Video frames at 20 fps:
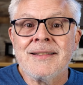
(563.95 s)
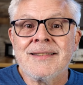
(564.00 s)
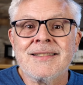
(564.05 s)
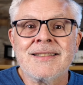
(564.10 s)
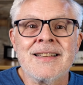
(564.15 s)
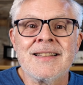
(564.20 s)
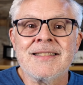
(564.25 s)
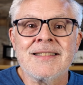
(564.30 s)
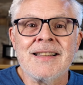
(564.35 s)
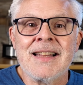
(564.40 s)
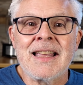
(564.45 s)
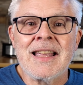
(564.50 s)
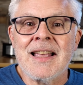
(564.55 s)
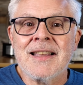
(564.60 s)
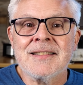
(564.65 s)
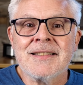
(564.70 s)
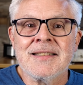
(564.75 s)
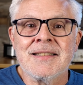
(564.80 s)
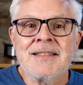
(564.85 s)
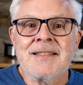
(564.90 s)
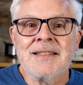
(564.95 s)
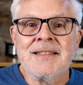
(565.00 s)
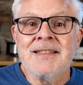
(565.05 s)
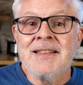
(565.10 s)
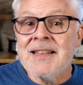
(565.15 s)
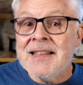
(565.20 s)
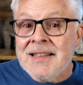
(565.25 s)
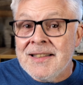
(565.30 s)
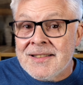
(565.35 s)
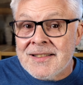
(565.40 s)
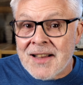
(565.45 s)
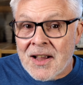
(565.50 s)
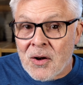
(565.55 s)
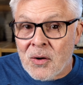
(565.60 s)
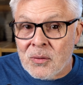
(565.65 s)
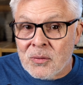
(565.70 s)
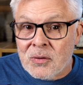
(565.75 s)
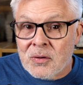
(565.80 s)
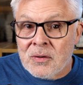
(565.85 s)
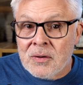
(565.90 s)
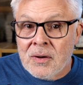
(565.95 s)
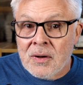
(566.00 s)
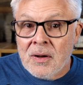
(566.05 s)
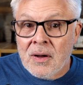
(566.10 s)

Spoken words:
sizzling S's and T sounds?